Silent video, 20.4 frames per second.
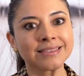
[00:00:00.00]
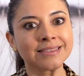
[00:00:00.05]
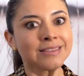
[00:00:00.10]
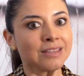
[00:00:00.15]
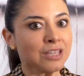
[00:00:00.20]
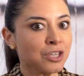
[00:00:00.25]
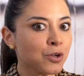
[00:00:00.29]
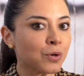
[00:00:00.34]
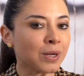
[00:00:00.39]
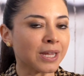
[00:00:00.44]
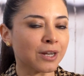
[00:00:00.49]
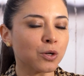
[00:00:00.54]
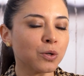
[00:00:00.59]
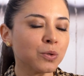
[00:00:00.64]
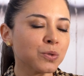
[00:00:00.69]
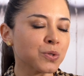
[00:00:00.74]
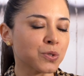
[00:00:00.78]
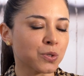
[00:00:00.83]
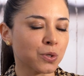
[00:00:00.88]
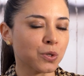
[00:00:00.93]
You can
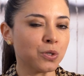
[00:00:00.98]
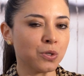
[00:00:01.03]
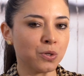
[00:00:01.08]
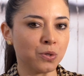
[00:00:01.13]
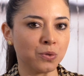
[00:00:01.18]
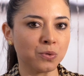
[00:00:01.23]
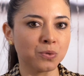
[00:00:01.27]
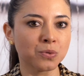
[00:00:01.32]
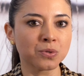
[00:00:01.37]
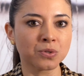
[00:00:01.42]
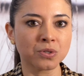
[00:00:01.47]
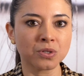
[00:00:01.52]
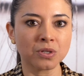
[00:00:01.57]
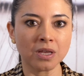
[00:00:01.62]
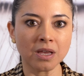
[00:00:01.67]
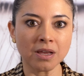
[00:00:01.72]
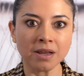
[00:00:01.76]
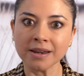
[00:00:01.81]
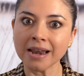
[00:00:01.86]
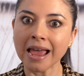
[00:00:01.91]
also use
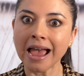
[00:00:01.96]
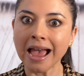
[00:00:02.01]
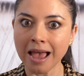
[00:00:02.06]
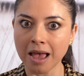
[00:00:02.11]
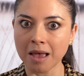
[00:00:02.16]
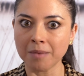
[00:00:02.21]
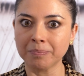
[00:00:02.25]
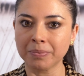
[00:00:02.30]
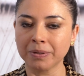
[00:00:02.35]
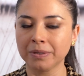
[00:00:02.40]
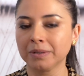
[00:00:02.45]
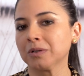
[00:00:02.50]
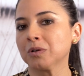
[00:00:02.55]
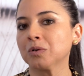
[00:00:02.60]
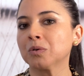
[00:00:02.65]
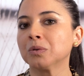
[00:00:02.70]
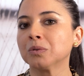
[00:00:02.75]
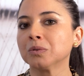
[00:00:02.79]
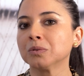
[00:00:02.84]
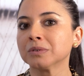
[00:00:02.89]
an app
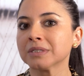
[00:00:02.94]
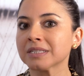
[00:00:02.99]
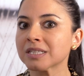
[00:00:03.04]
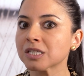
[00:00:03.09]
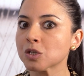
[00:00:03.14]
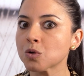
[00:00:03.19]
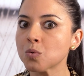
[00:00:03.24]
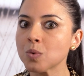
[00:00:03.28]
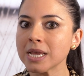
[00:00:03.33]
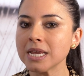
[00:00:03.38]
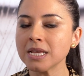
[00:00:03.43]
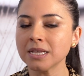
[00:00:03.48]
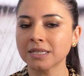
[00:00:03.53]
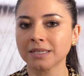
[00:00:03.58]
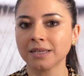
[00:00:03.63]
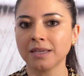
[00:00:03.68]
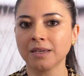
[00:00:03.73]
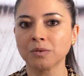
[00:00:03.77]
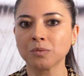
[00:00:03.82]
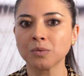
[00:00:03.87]
called
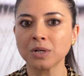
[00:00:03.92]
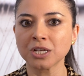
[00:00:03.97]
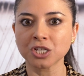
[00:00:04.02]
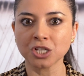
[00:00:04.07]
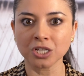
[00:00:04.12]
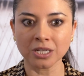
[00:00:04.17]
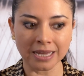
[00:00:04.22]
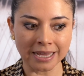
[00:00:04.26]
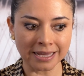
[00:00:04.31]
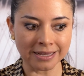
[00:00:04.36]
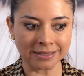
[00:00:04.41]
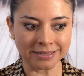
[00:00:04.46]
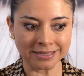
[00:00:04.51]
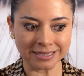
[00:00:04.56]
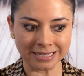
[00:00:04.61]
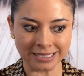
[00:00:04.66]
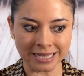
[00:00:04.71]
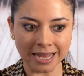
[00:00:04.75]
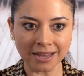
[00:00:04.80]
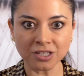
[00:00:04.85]
Squeezy, which it
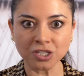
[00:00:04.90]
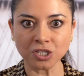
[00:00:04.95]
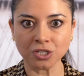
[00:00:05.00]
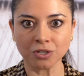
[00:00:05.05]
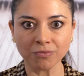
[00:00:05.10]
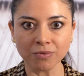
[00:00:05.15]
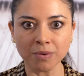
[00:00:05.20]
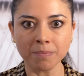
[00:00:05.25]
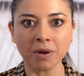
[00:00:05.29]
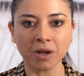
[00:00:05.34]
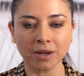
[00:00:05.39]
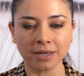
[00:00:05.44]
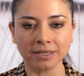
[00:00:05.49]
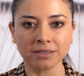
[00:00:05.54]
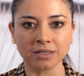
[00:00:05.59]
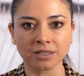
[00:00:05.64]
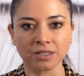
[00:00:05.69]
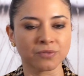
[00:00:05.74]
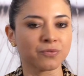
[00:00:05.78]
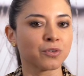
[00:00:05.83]
sends you
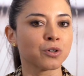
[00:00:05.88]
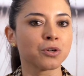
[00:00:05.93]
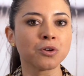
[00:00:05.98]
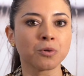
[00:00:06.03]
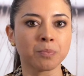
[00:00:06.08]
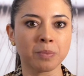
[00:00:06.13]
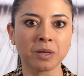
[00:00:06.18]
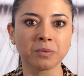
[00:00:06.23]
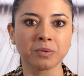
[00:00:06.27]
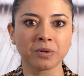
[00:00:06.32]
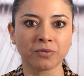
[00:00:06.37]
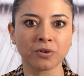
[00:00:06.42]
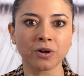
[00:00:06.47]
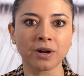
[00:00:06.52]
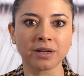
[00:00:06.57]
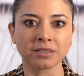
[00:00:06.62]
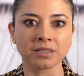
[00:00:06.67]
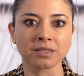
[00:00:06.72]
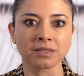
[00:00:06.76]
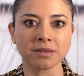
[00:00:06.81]
reminders for your pelvic floor
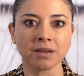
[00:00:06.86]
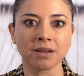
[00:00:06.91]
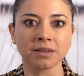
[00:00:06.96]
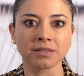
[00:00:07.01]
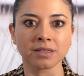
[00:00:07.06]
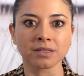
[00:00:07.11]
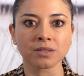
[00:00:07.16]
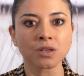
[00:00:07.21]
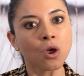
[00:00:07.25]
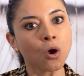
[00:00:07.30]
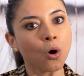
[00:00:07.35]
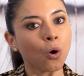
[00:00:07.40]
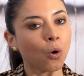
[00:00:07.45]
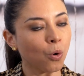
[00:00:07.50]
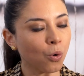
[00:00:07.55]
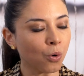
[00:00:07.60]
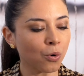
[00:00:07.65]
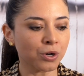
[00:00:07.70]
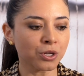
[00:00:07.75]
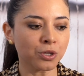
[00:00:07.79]
exercises,
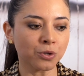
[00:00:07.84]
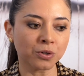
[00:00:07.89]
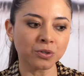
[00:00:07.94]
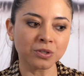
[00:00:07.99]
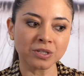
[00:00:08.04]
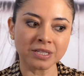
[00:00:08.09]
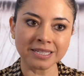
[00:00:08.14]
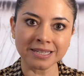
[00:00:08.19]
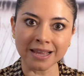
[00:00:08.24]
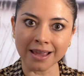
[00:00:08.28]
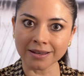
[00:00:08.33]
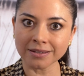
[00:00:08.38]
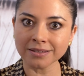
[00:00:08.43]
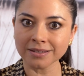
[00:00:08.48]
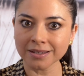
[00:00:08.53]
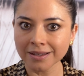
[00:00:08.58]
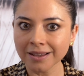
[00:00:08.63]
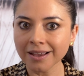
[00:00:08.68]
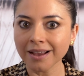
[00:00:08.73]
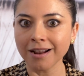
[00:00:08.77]
or you could set
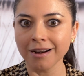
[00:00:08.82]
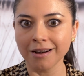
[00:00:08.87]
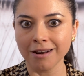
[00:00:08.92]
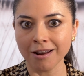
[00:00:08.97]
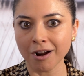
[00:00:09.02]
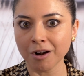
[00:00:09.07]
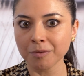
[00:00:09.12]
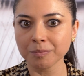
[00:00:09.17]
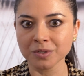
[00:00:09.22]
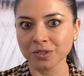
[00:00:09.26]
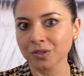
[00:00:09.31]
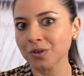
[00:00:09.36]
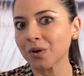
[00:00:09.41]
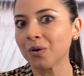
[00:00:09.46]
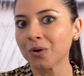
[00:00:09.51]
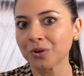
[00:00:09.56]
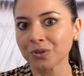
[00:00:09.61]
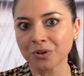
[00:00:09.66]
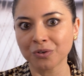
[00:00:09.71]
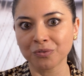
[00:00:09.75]
alarms
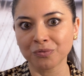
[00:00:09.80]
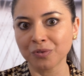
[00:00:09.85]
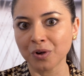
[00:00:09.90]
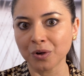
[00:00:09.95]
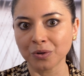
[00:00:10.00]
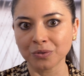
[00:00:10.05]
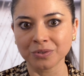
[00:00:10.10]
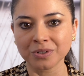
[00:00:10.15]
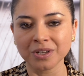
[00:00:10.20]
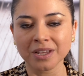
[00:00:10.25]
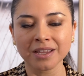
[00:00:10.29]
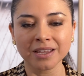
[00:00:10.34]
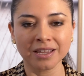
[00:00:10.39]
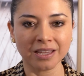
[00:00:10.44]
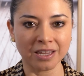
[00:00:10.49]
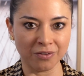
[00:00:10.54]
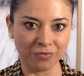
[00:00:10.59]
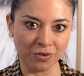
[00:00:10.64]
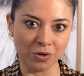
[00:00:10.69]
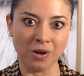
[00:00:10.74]
on your phone
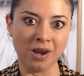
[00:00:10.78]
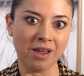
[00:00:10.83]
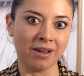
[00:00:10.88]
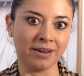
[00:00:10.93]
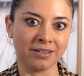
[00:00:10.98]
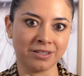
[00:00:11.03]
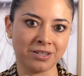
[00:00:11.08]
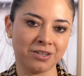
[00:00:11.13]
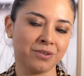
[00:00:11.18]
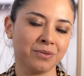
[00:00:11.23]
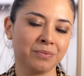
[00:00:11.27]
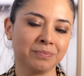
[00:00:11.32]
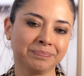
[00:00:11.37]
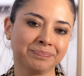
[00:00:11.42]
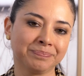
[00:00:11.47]
if you like to.